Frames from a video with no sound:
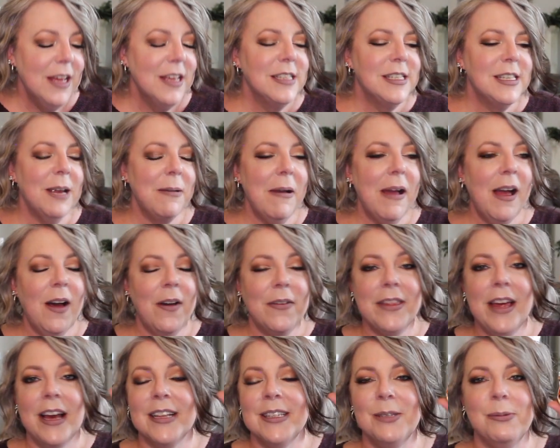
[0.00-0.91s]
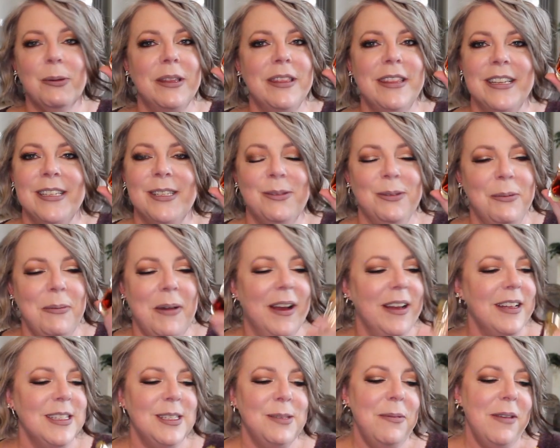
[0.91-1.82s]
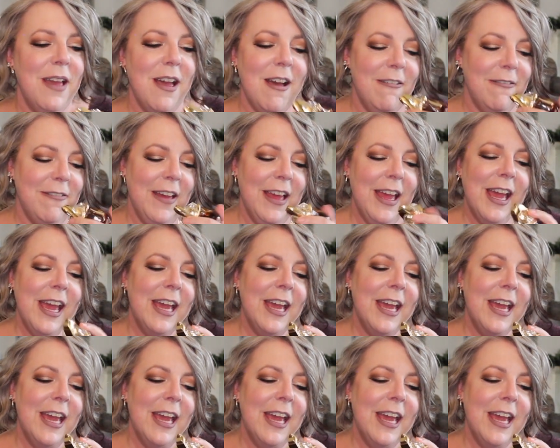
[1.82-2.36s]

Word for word: Somehow that's what this reminds me of.